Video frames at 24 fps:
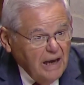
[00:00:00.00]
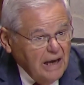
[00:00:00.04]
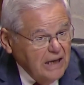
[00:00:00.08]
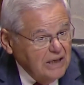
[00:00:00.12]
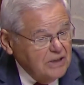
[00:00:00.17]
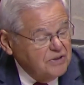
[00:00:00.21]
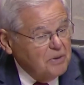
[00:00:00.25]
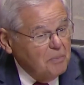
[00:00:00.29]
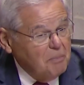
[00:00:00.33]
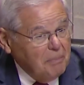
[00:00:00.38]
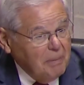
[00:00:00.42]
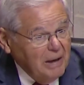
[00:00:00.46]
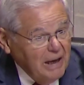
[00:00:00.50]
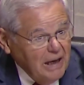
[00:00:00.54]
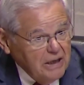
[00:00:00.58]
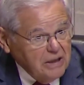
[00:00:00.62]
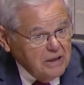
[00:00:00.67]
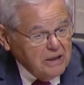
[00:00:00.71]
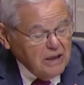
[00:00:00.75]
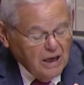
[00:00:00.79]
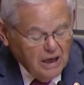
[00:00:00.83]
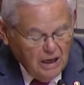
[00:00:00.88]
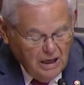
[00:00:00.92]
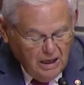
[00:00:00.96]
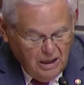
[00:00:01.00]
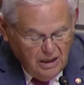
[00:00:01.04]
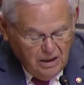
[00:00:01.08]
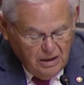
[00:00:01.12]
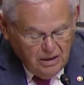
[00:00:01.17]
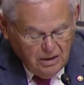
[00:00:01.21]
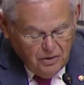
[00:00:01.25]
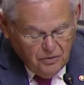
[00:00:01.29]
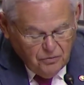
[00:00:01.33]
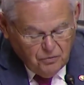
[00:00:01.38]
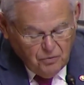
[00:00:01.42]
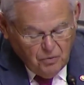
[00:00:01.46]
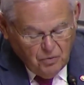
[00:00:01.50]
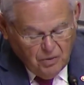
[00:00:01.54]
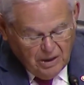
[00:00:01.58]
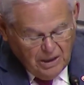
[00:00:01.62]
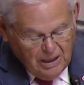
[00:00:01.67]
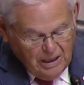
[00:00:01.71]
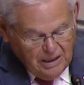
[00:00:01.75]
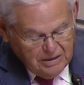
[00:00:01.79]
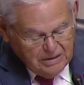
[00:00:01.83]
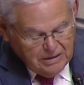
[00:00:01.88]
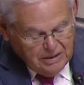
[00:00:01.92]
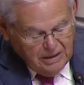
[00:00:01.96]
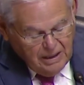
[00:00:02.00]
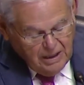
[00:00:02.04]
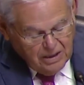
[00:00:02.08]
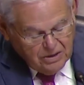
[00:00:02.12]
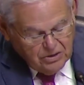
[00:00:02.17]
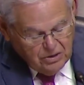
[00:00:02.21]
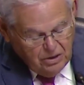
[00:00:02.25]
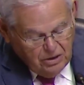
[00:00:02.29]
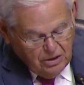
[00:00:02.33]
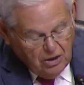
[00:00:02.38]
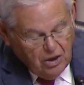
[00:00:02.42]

Has the Pentagon, through contacts